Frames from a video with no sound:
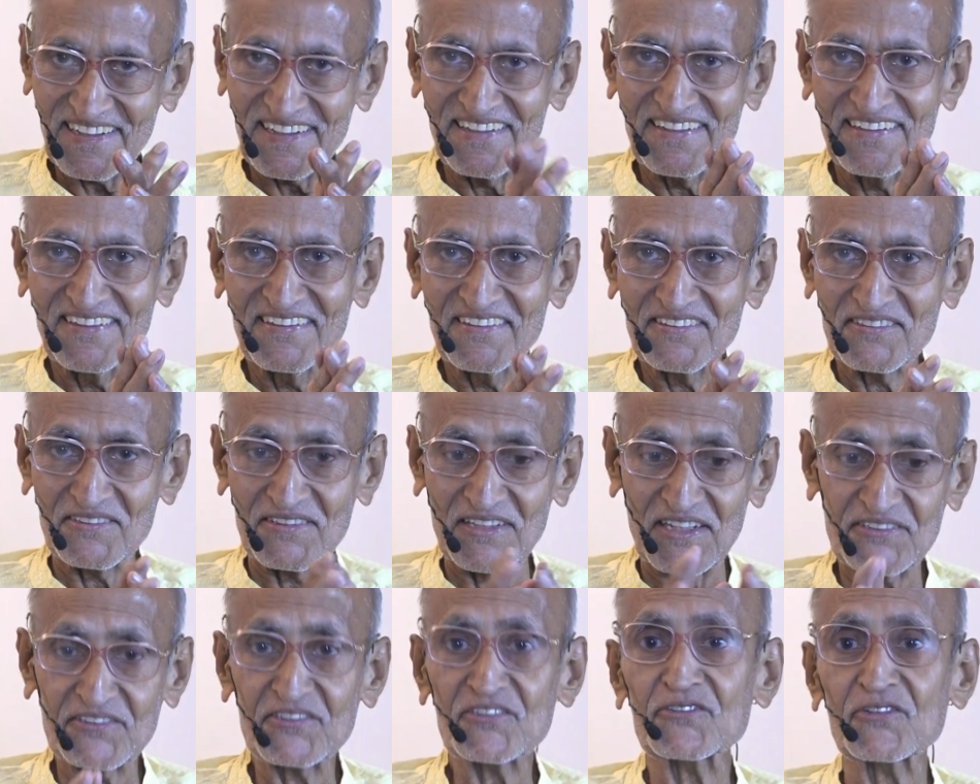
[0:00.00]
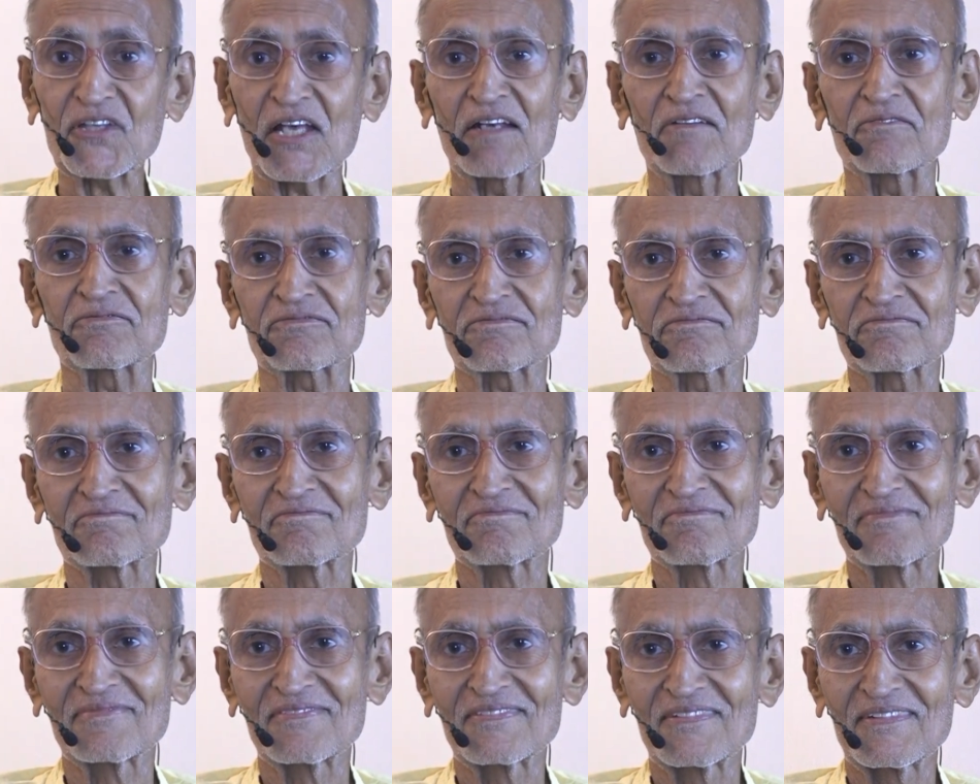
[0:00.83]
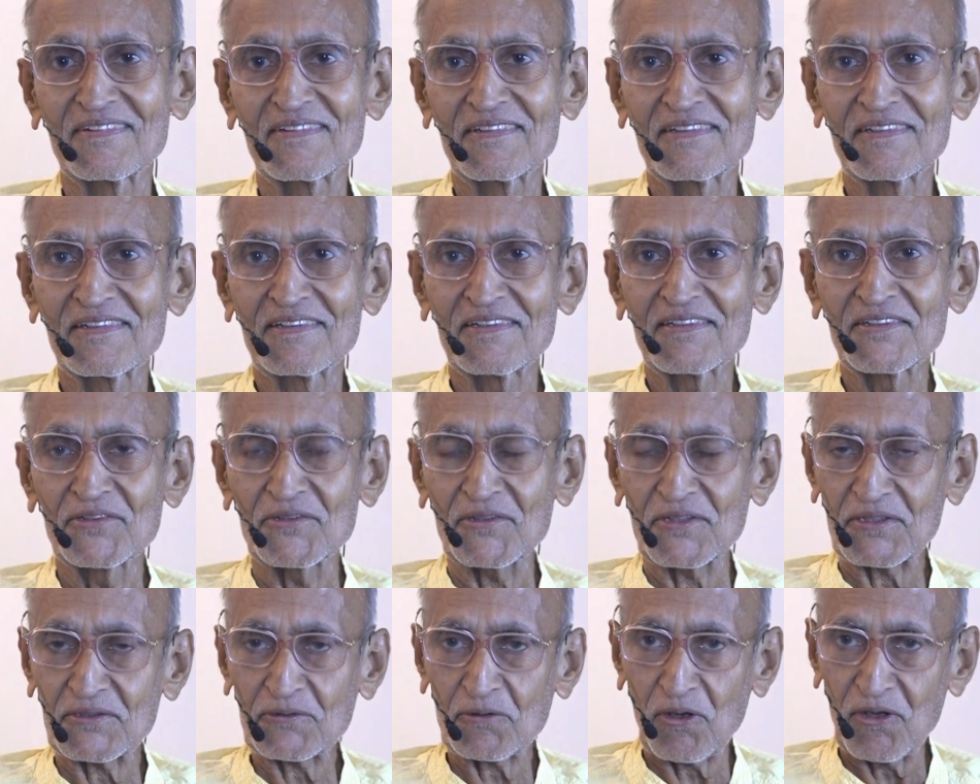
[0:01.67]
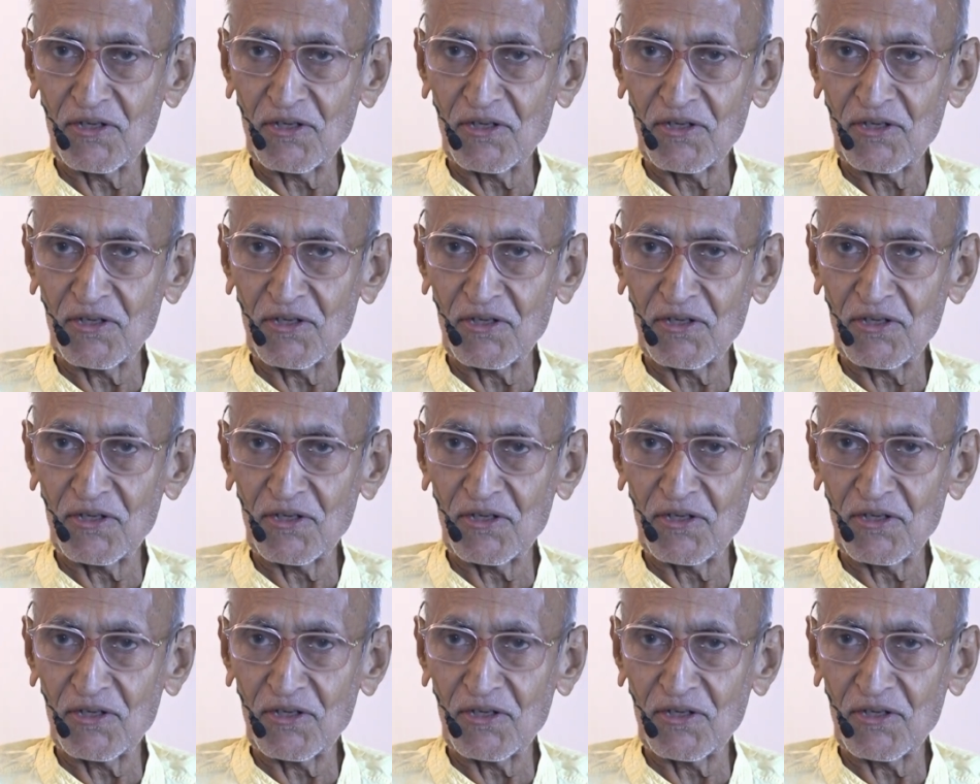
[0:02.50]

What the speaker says: Okay? So that's the self. You